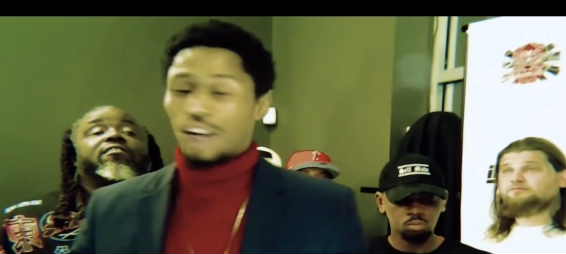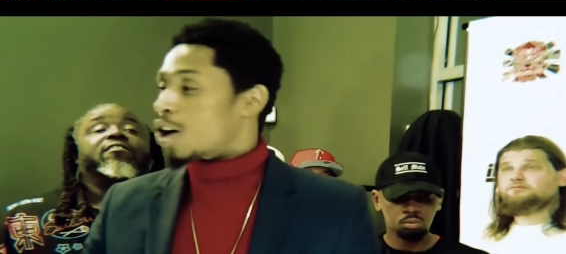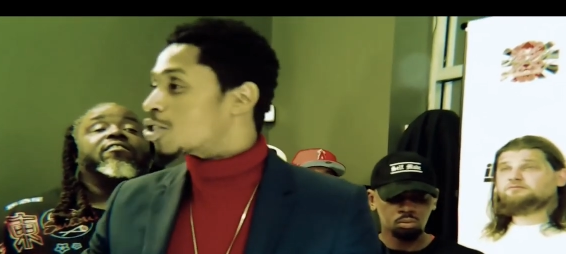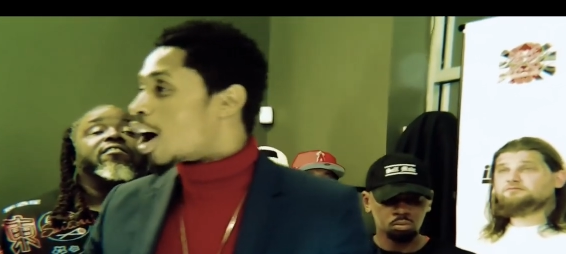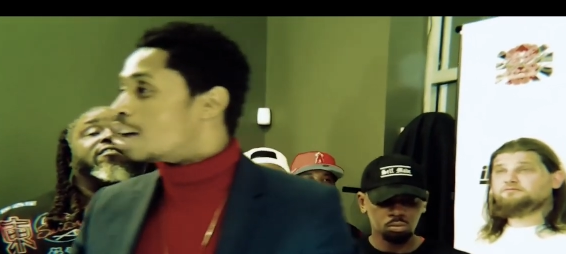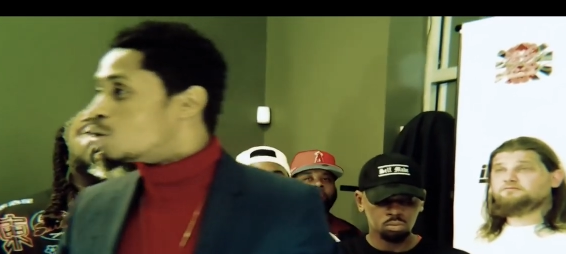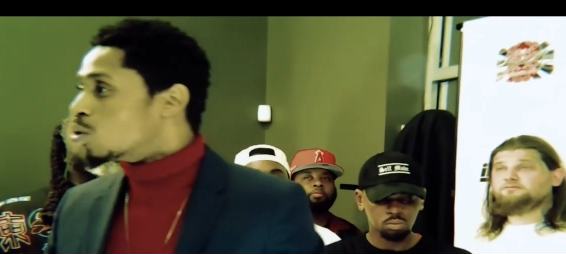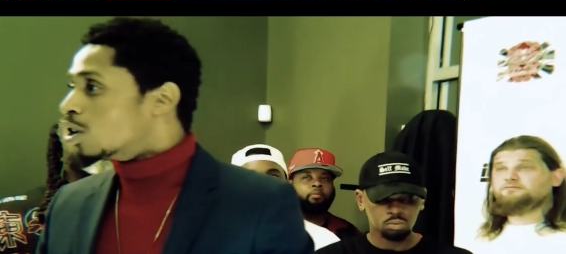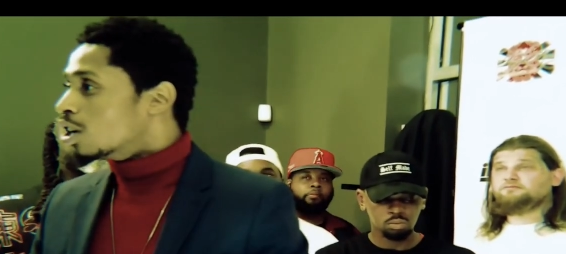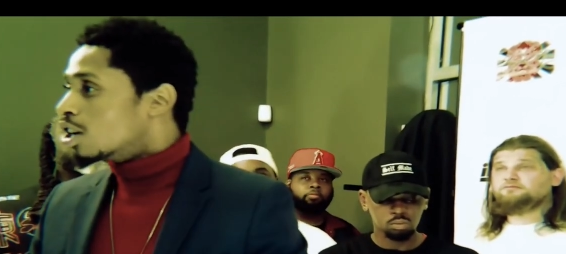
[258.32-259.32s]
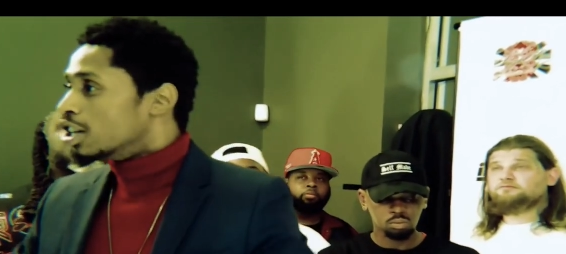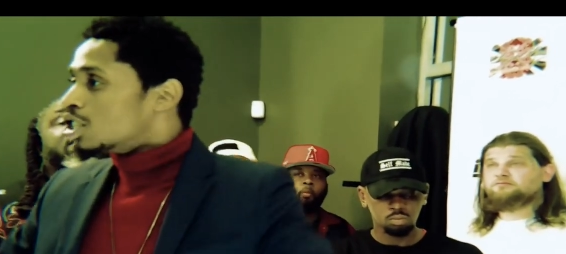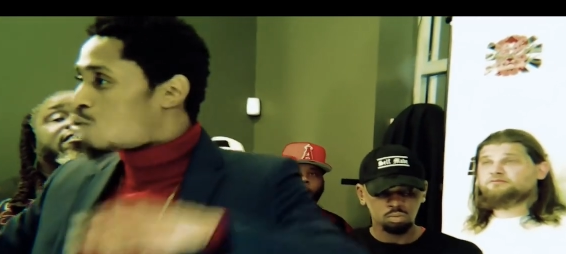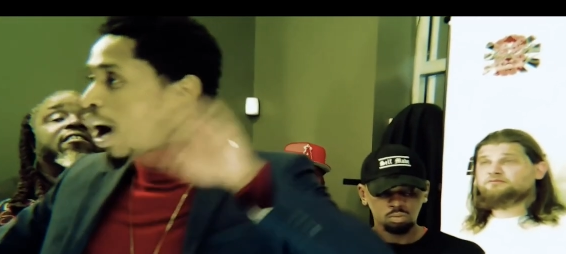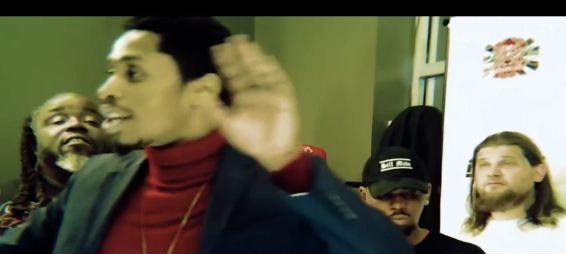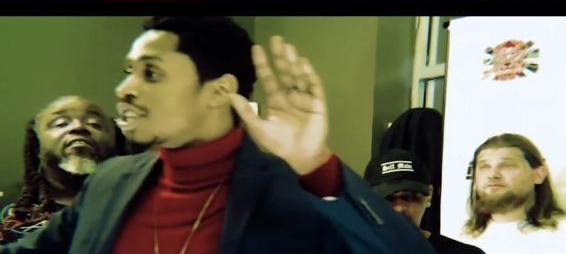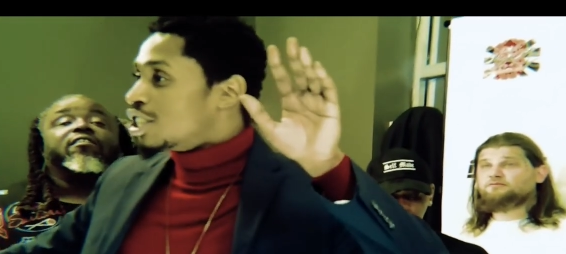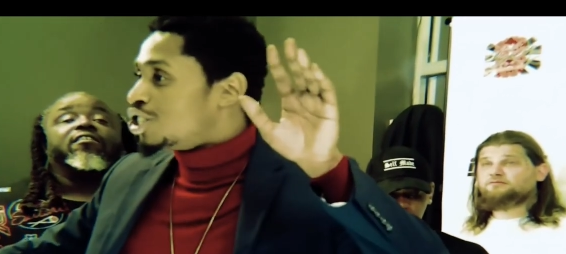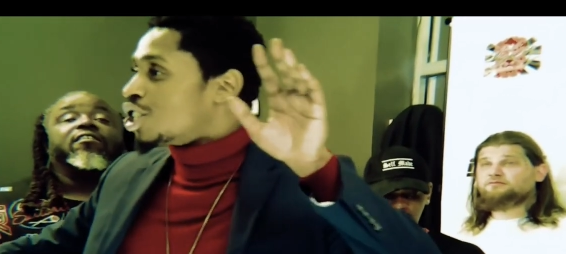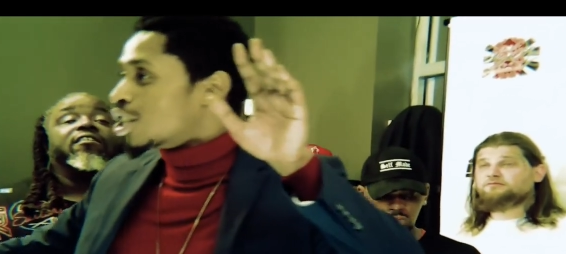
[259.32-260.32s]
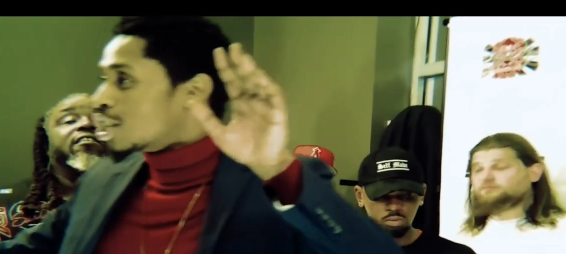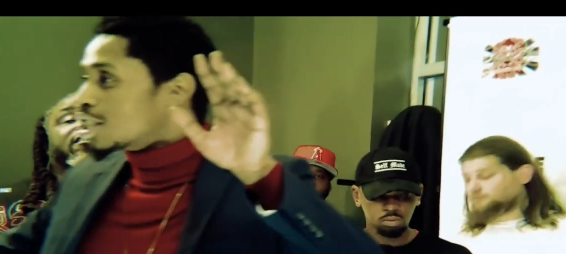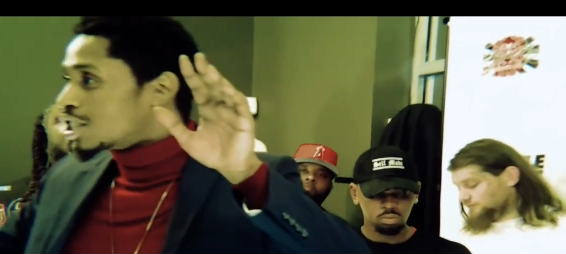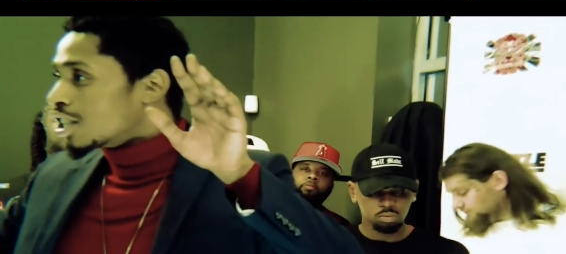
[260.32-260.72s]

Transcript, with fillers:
Speaker 1: Y'all thought I'd do a trial and the judge?